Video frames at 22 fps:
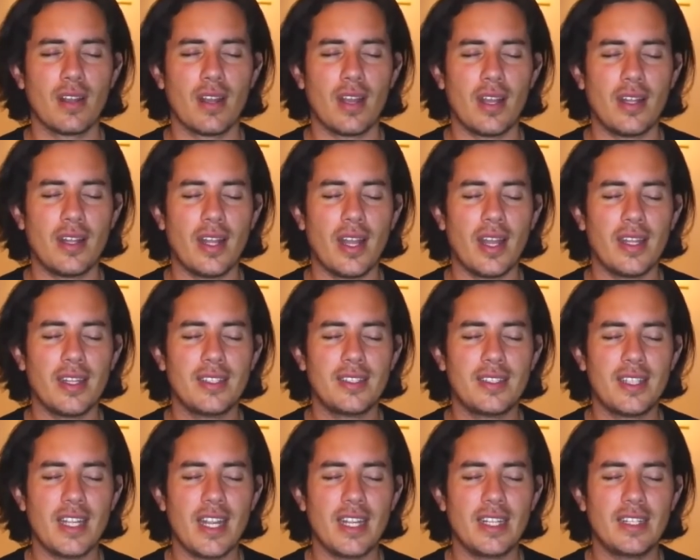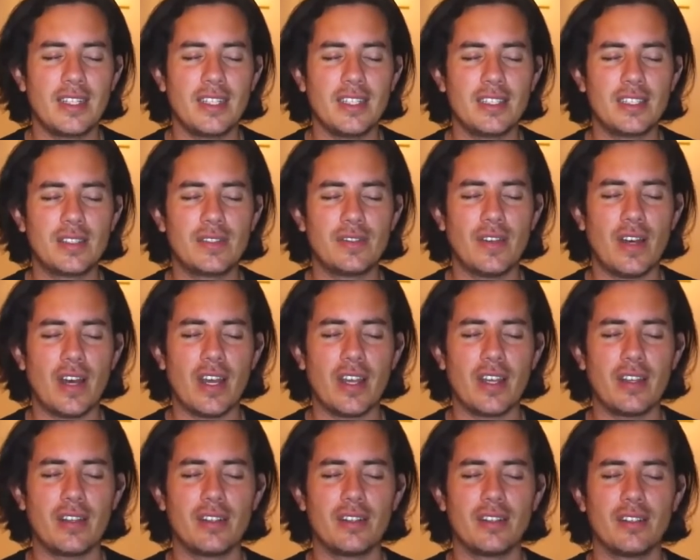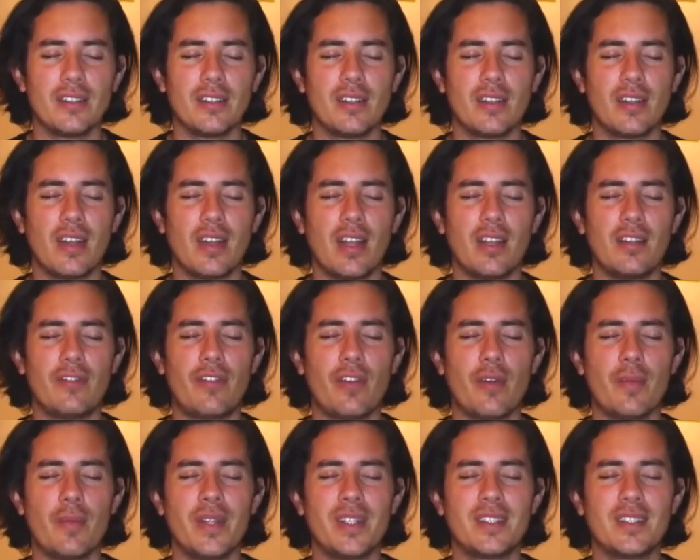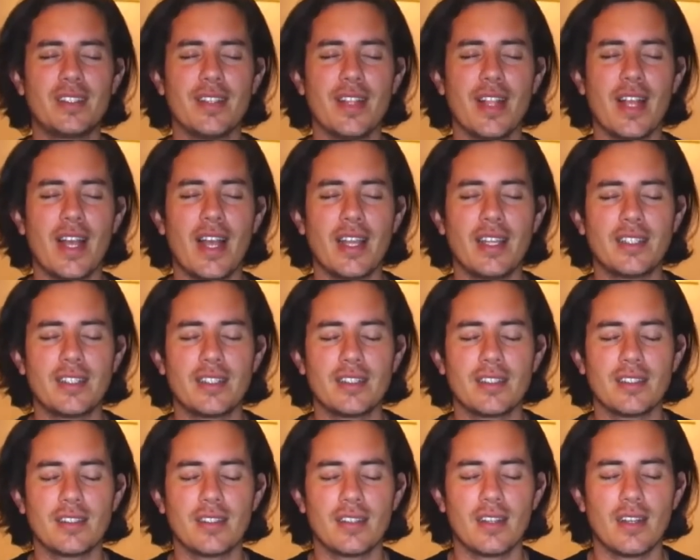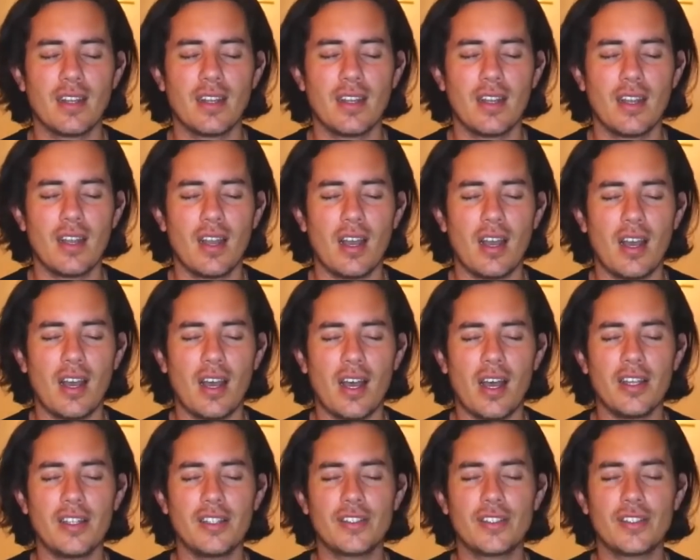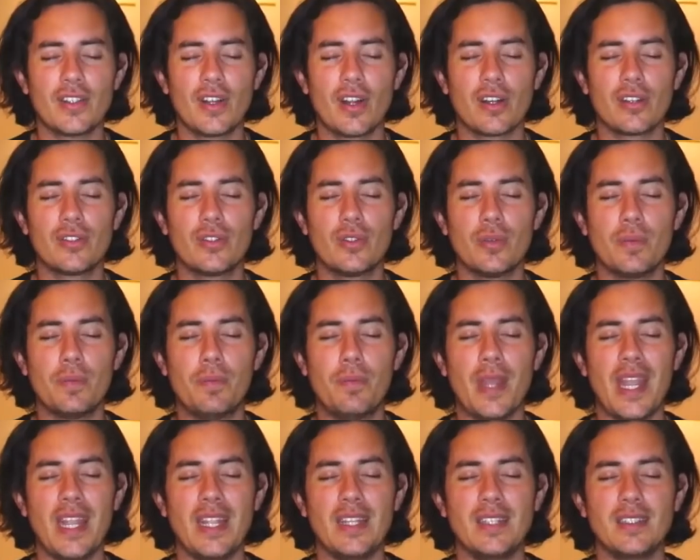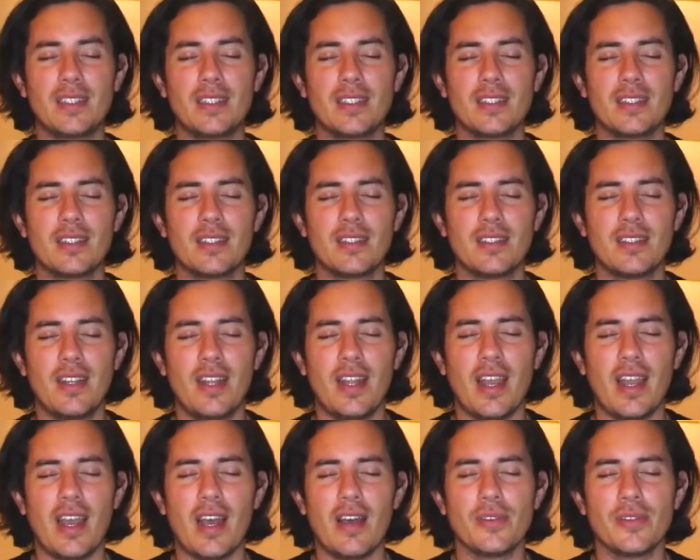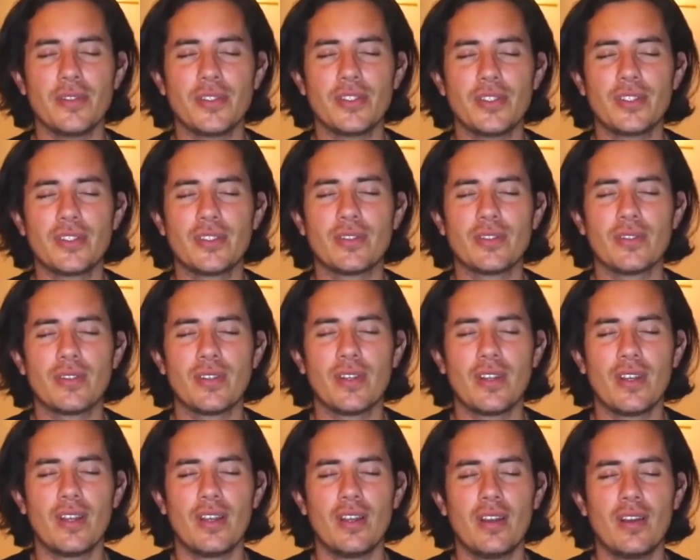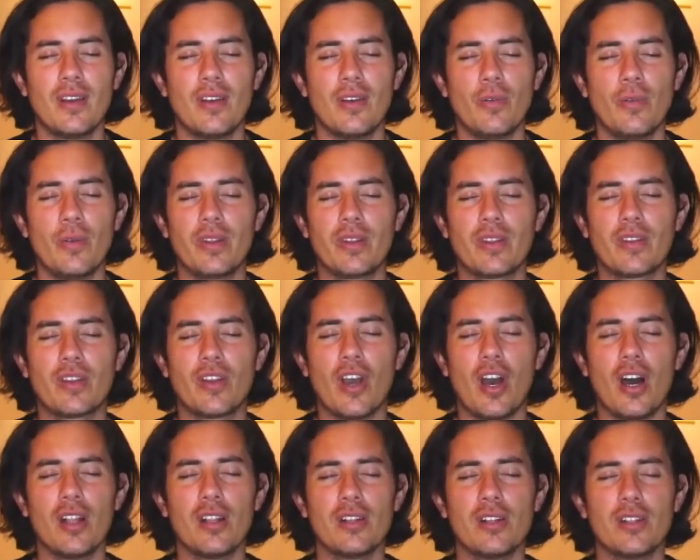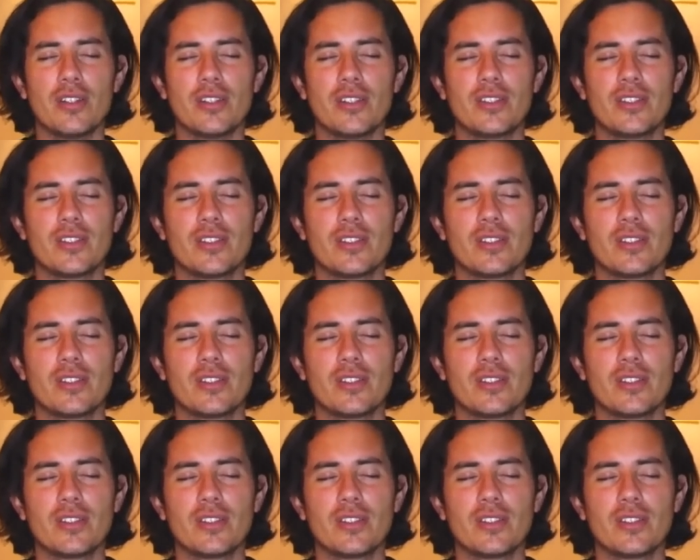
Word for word: And I take this fire, and from its light, I start to paint the house with colors.